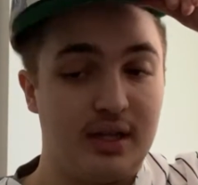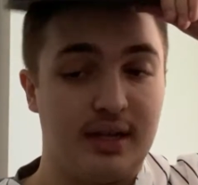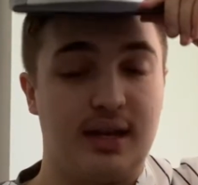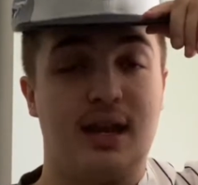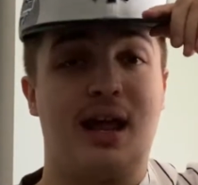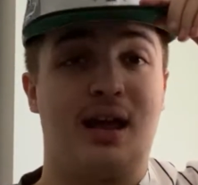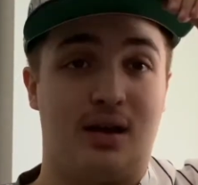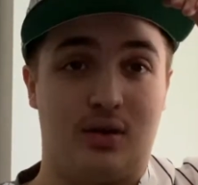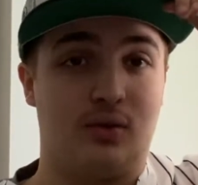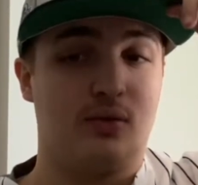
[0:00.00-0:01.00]

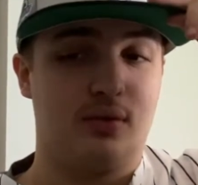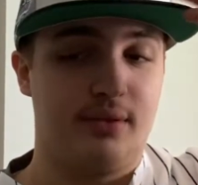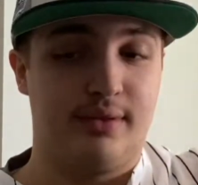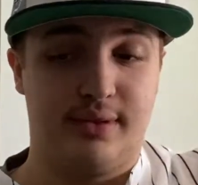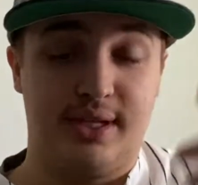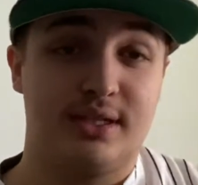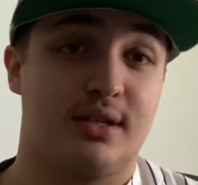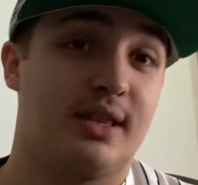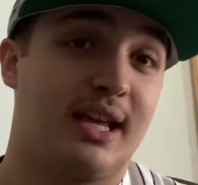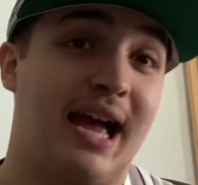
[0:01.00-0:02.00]
Now, these
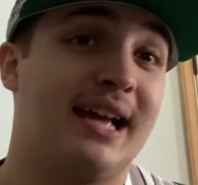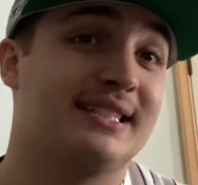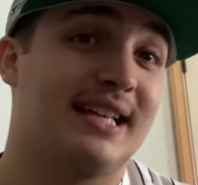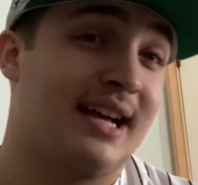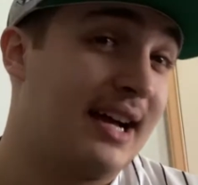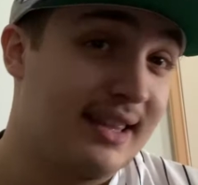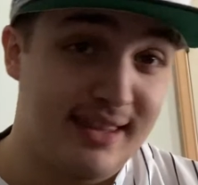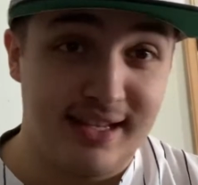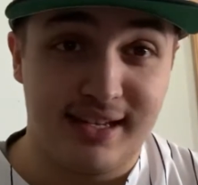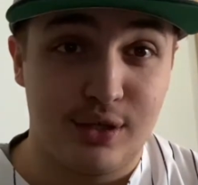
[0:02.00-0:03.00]
are the guys I
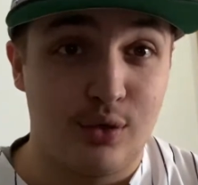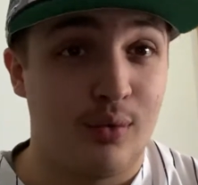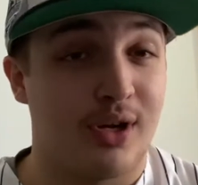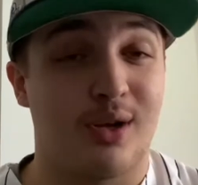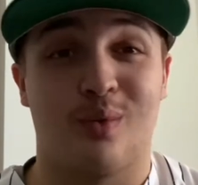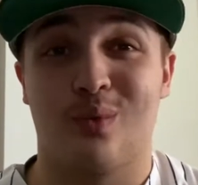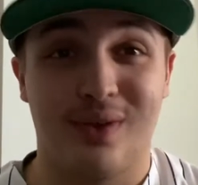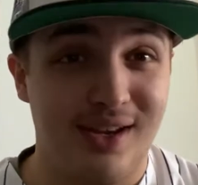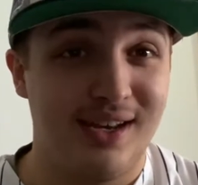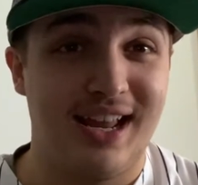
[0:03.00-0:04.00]
think who are going to
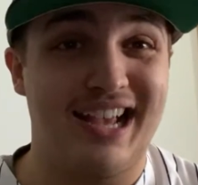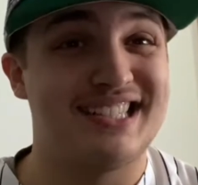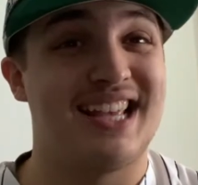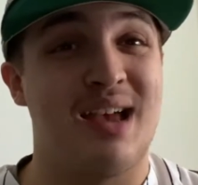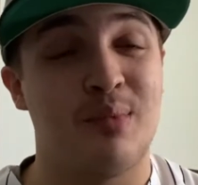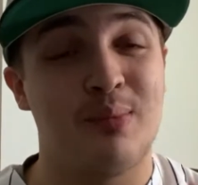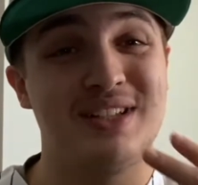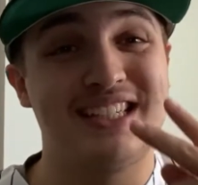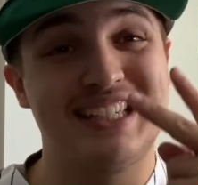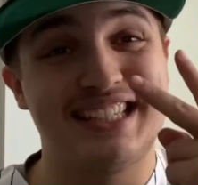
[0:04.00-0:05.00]
win, as the MLB
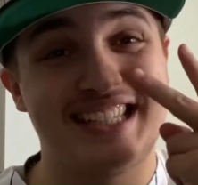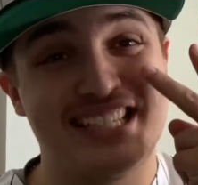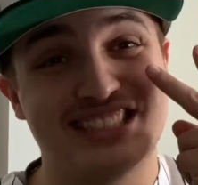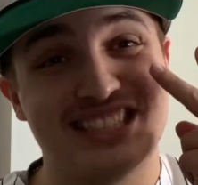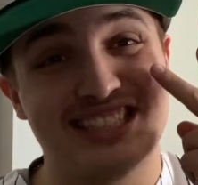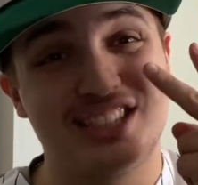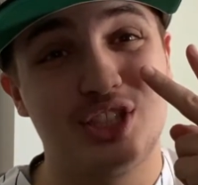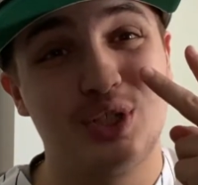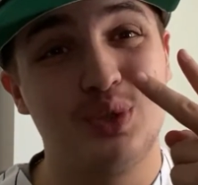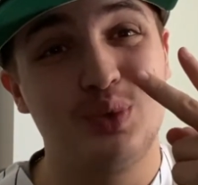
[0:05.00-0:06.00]
season is just
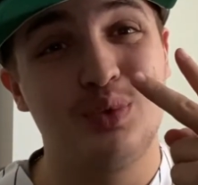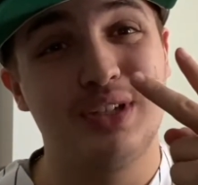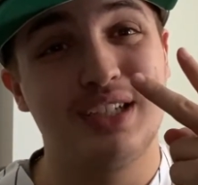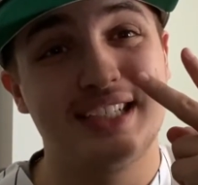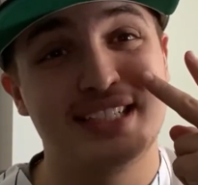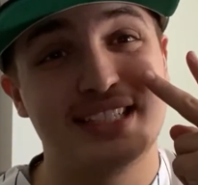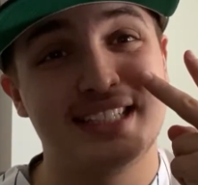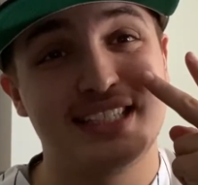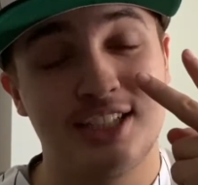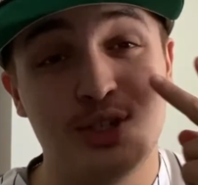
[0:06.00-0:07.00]
two
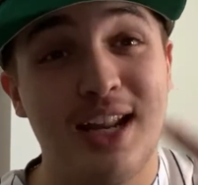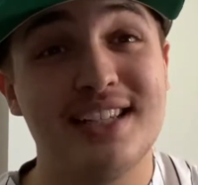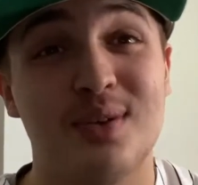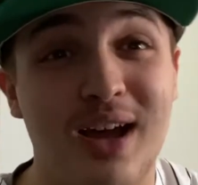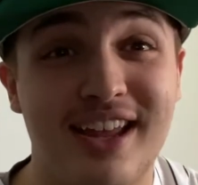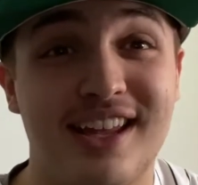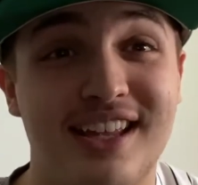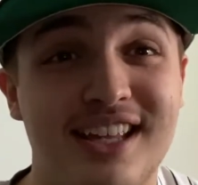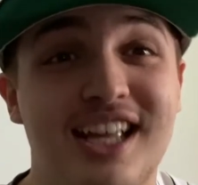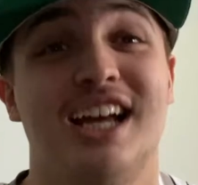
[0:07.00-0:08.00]
days away.
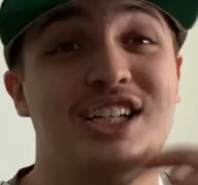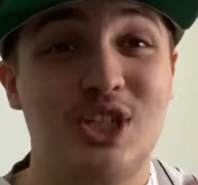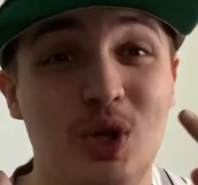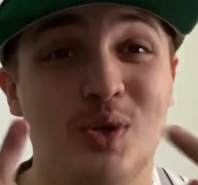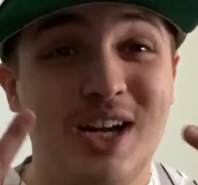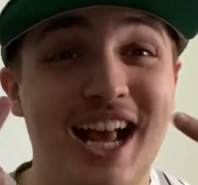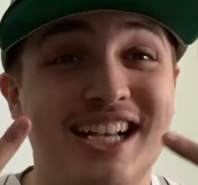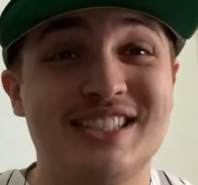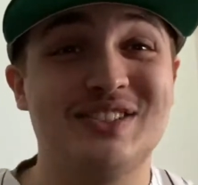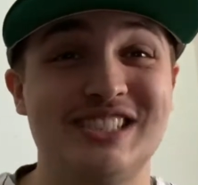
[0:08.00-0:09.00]
2
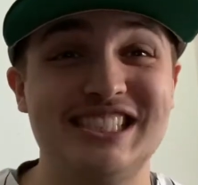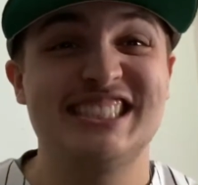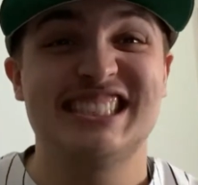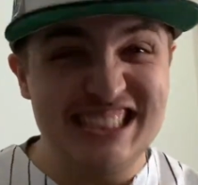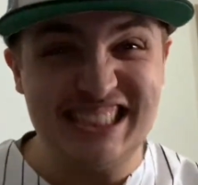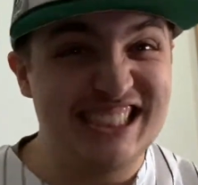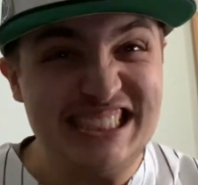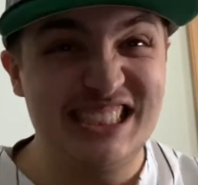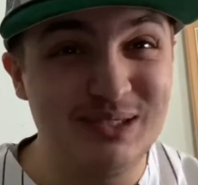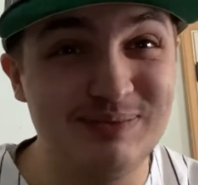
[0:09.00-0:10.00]
days away. Let's
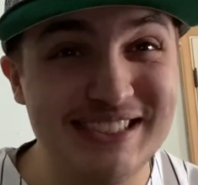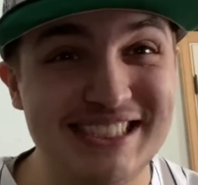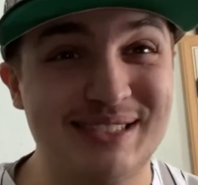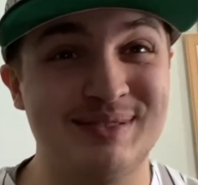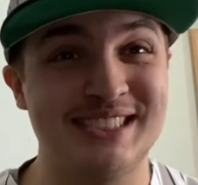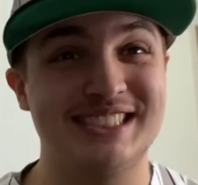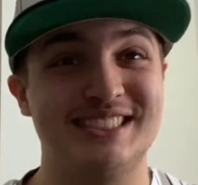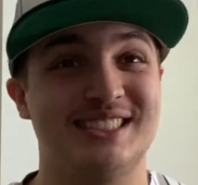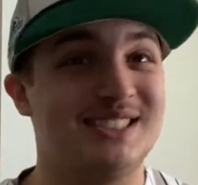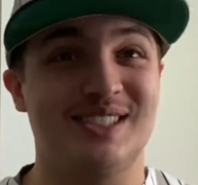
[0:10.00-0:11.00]
go, baby.
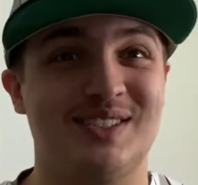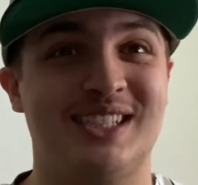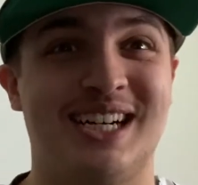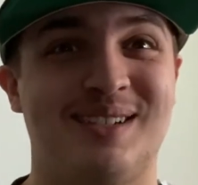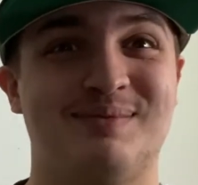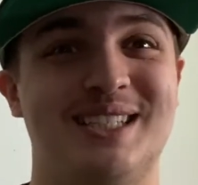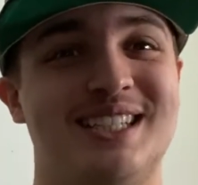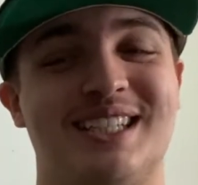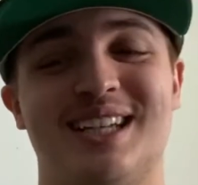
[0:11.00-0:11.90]
So happy.